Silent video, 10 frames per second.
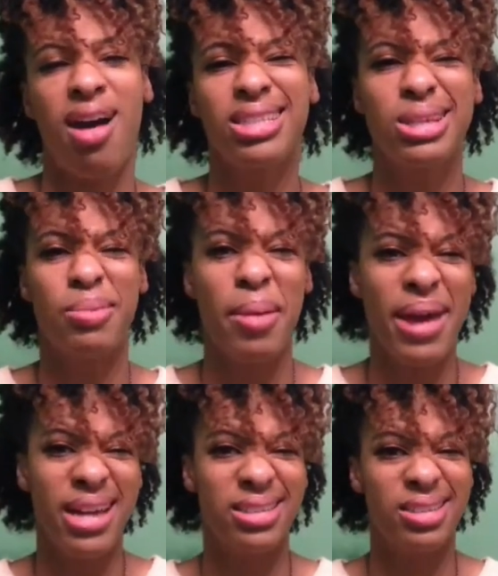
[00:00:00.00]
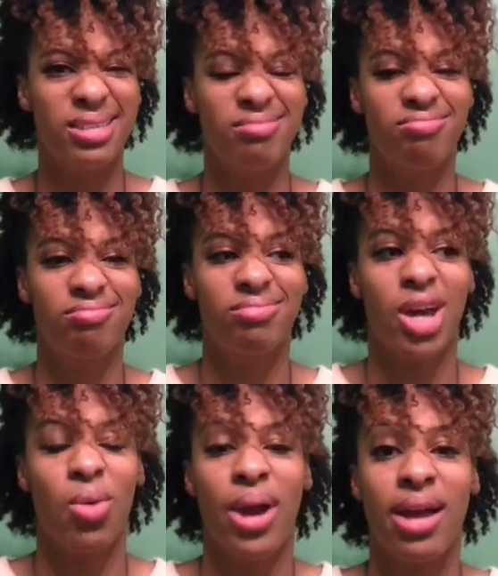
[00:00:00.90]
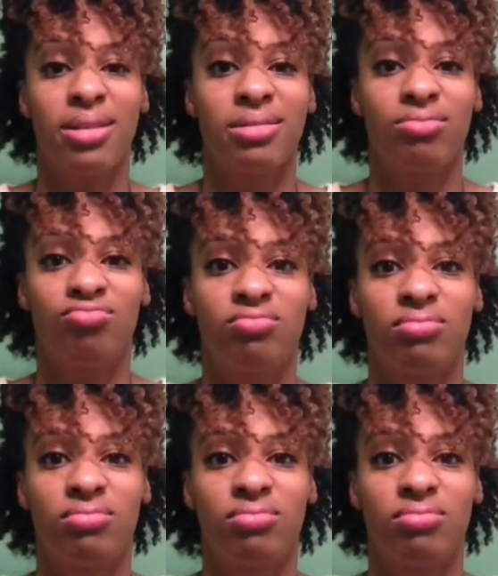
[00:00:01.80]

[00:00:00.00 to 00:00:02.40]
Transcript: also my passion around